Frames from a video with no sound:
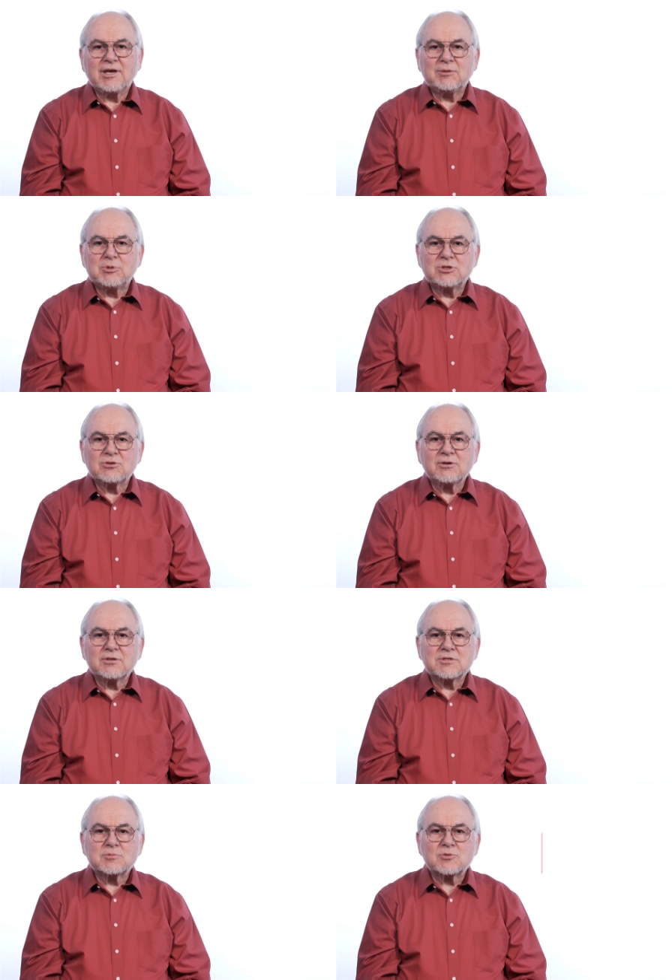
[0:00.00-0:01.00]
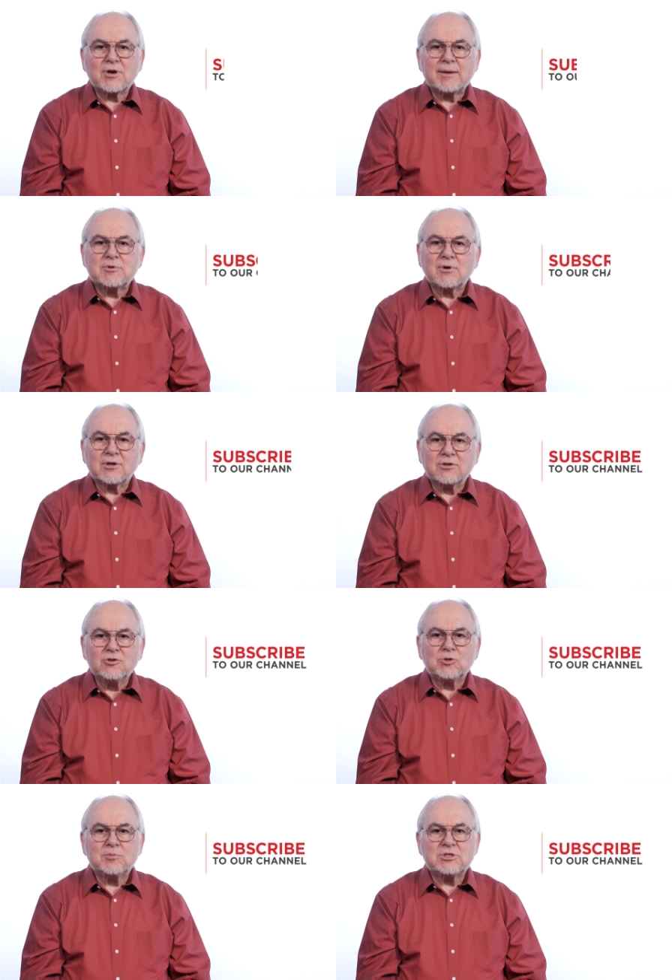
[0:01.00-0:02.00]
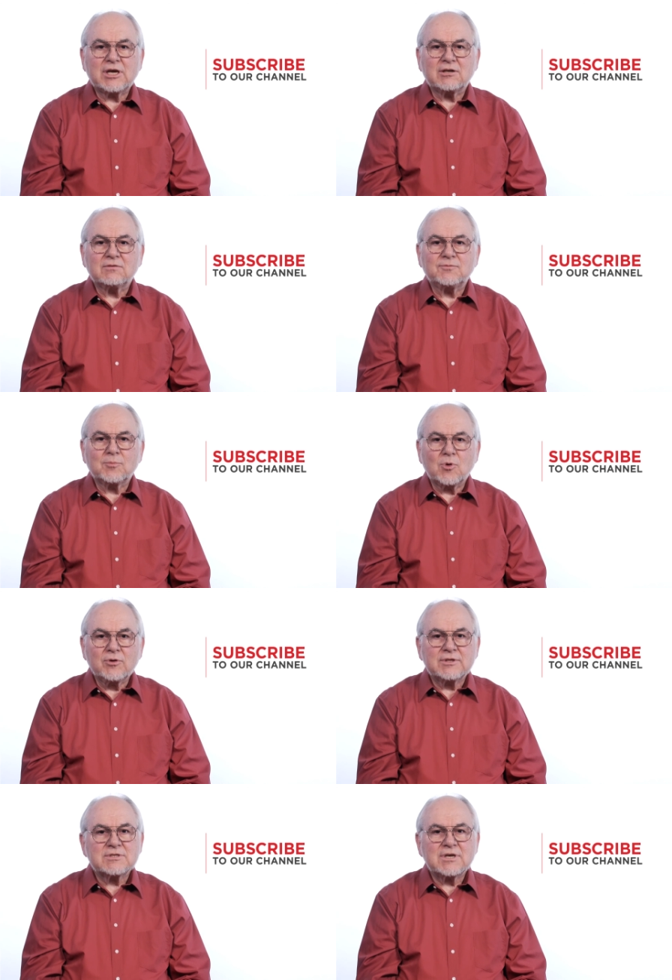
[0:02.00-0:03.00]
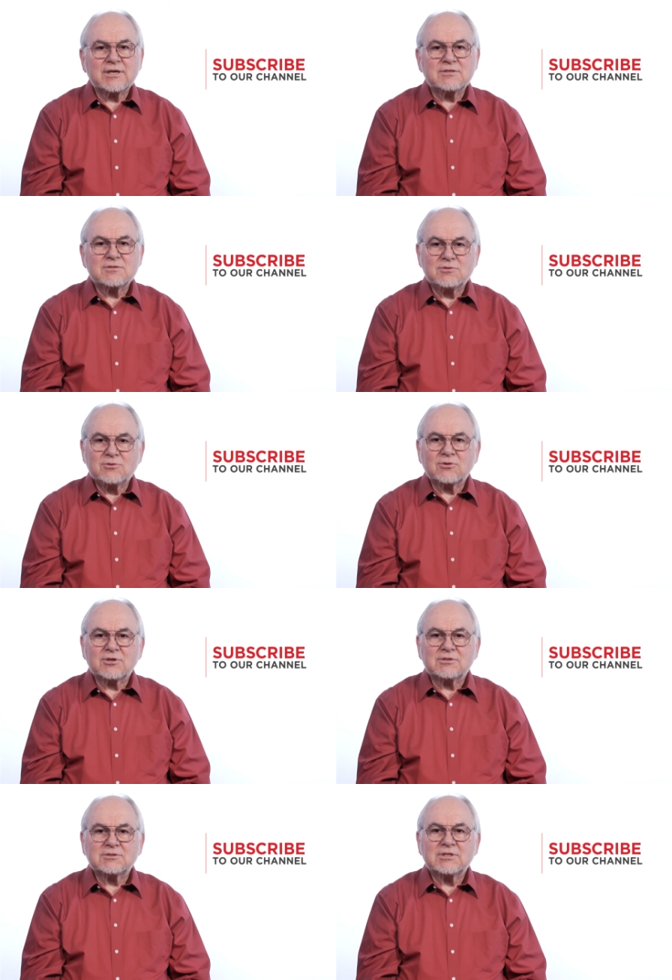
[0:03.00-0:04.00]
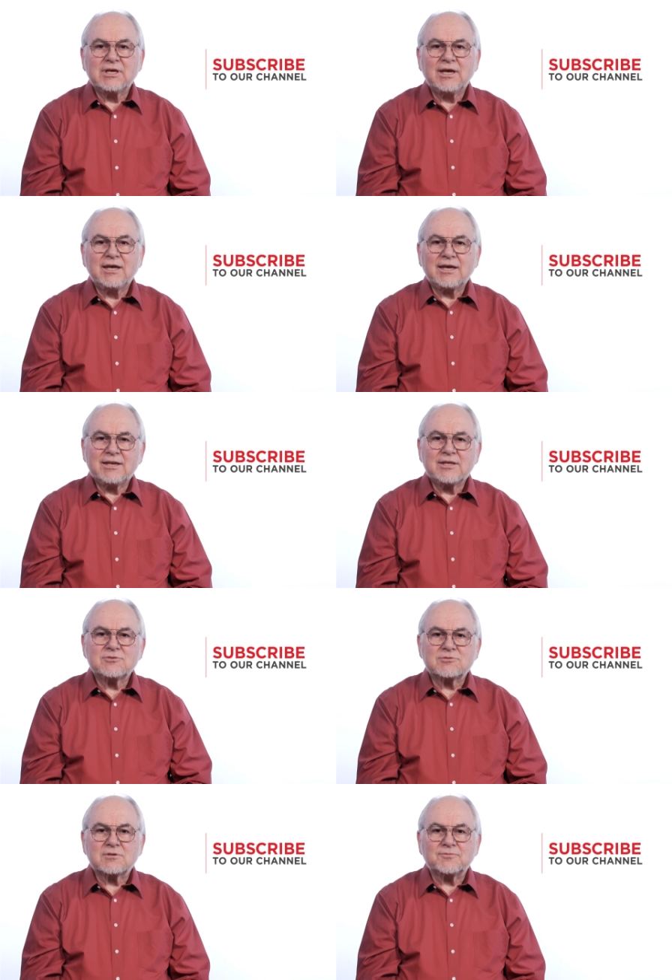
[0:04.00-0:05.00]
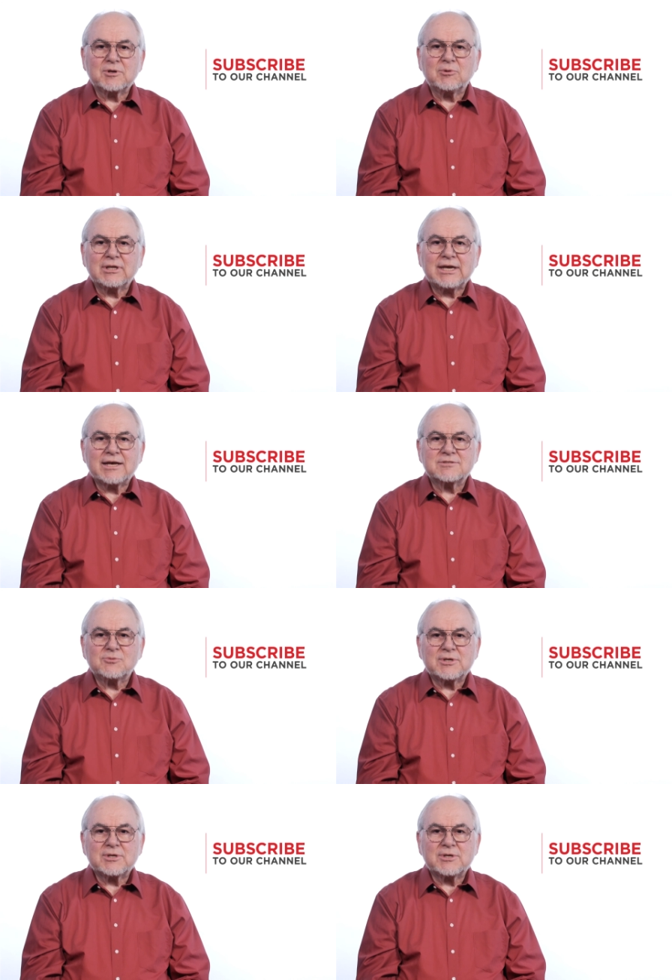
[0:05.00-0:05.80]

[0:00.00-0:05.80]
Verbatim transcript: and be sure to subscribe to our YouTube channel for more insights, tutorials, and answers to frequently asked